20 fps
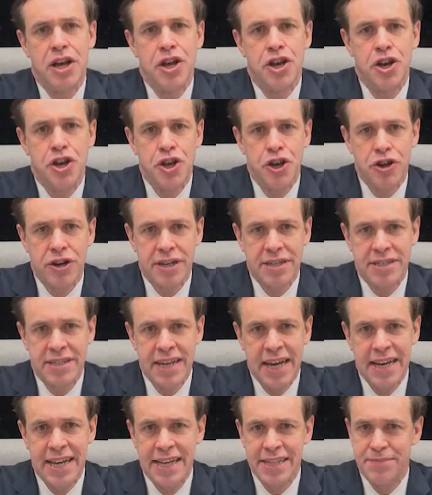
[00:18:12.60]
New York
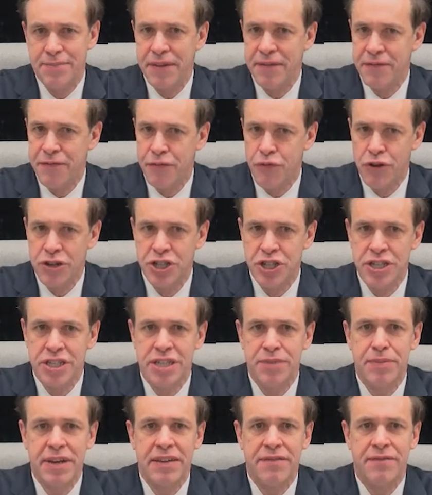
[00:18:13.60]
State has been fortunate
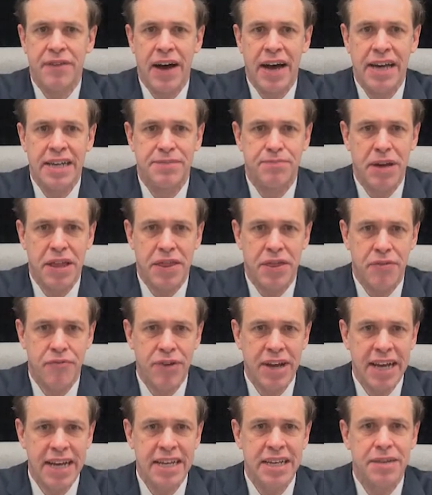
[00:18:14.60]
to be advised by
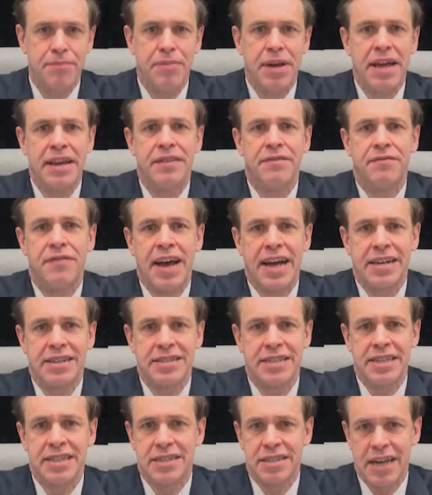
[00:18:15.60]
3 independent
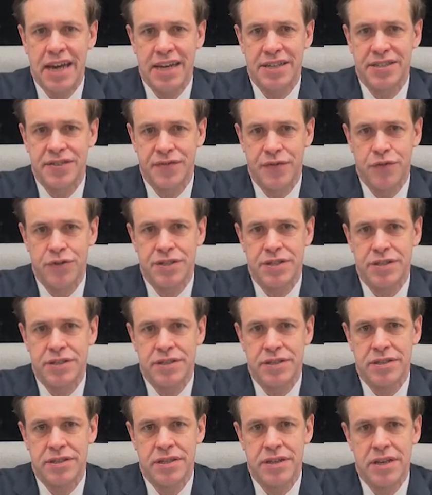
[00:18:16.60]
vaccine task
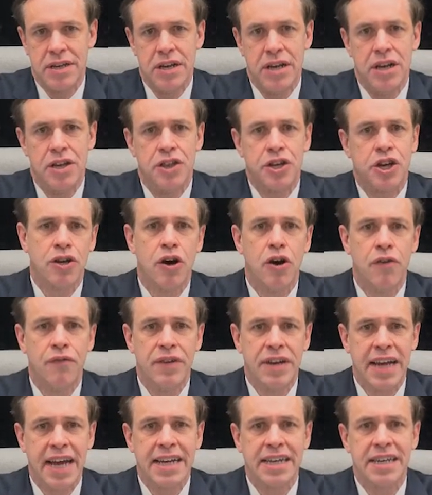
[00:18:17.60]
forces: the
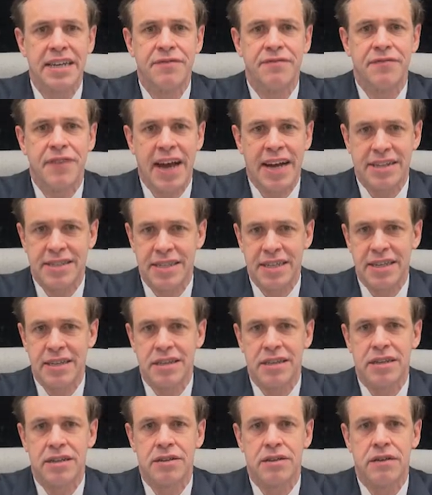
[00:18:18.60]
COVID-19 Vaccine
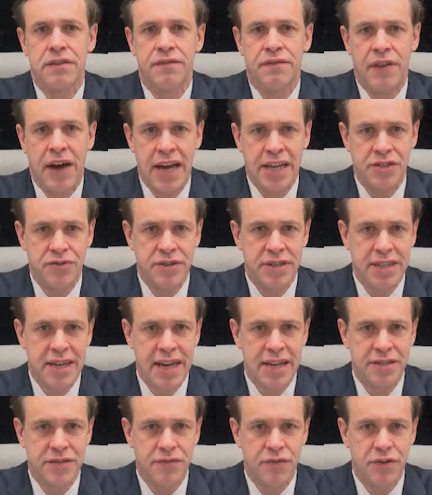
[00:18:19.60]
Clinical Advisory
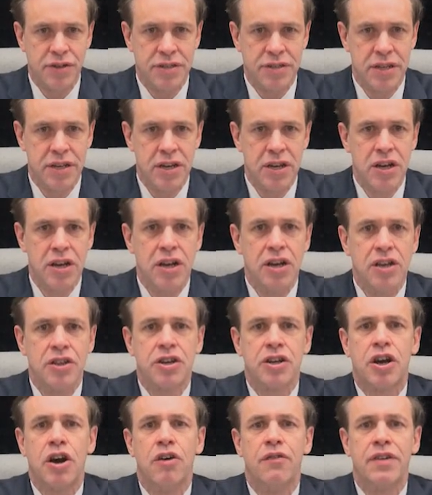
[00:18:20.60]
Task Force,
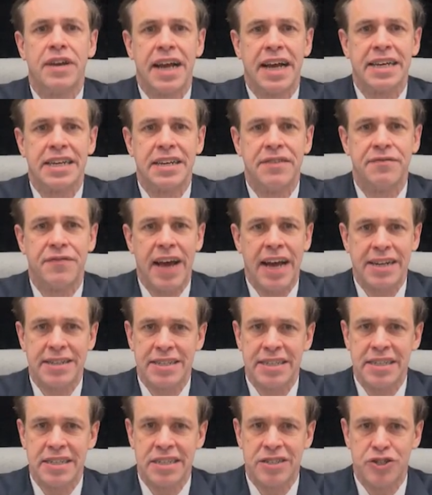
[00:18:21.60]
the COVID-19
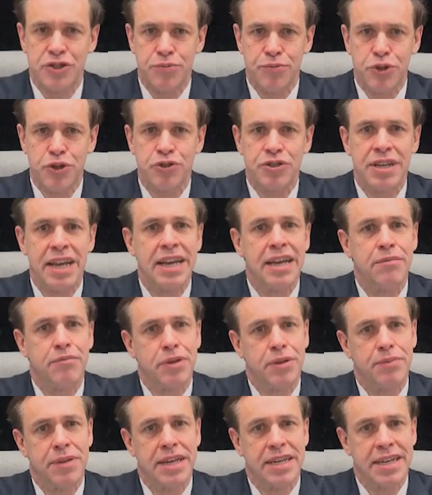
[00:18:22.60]
Vaccine Distribution and
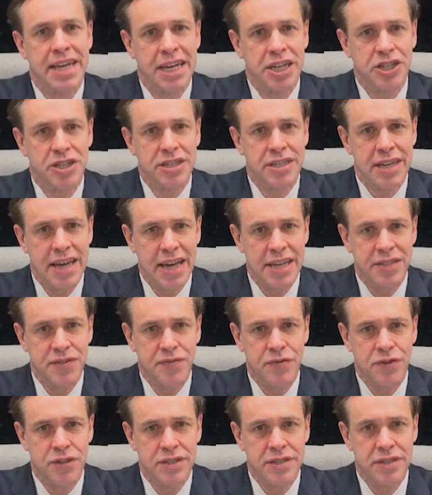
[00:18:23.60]
Implementation Task
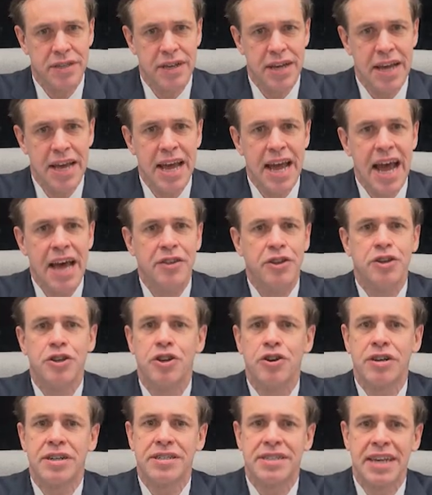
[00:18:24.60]
Force, and the New
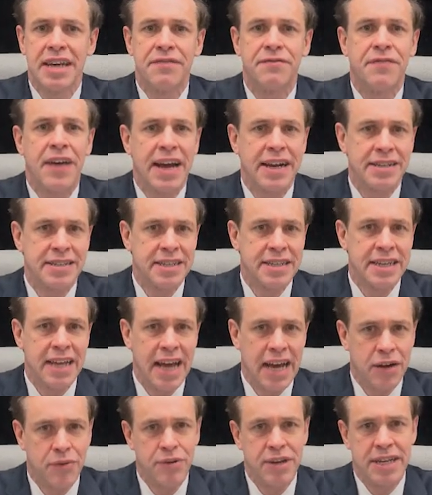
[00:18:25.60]
York State Vaccine
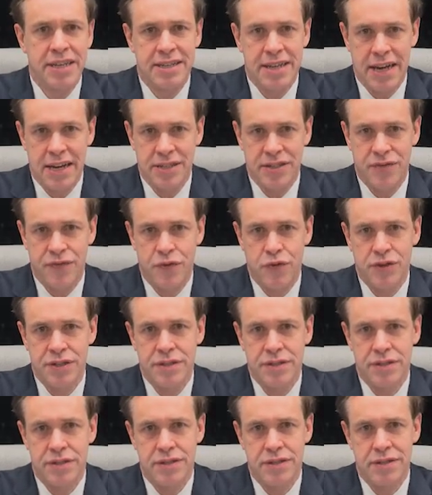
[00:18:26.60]
Equity Task Force.